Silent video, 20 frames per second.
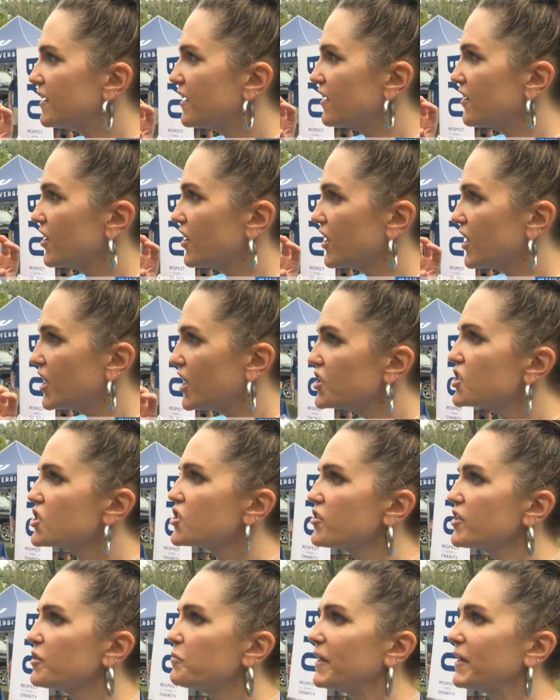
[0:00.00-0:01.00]
in our
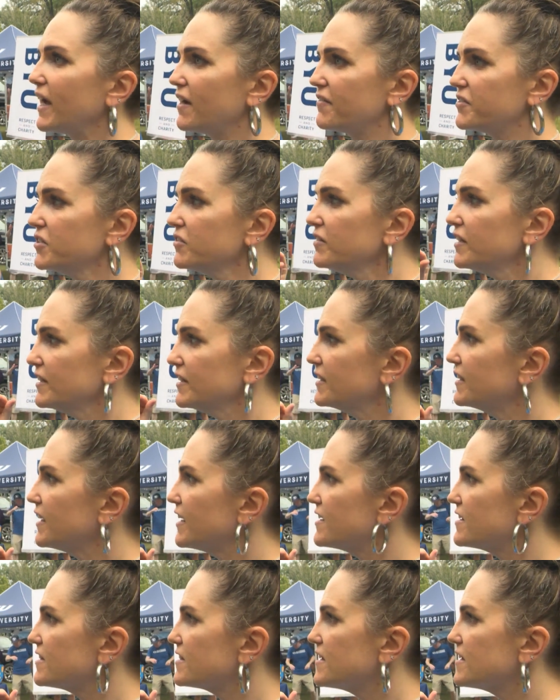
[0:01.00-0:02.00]
country, we have to
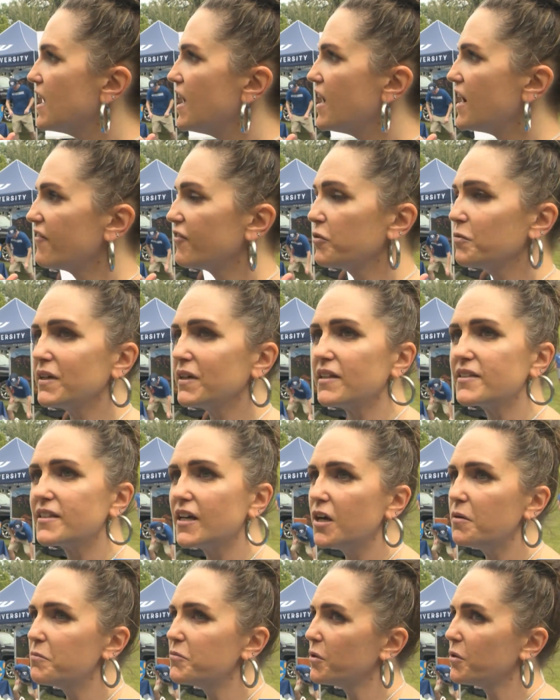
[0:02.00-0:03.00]
recognize everyone needs
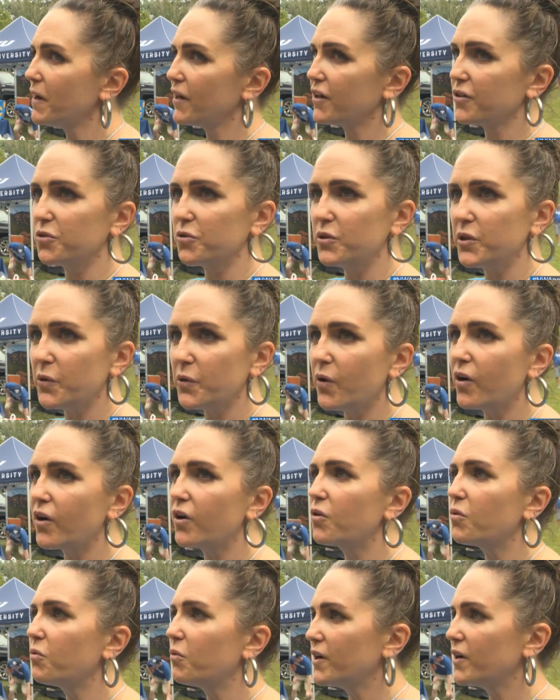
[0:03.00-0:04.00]
help, no matter who you are,
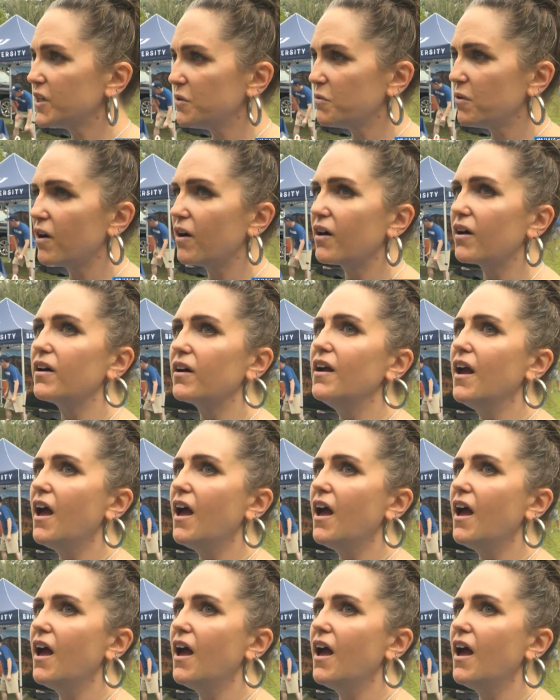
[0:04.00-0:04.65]
what you are.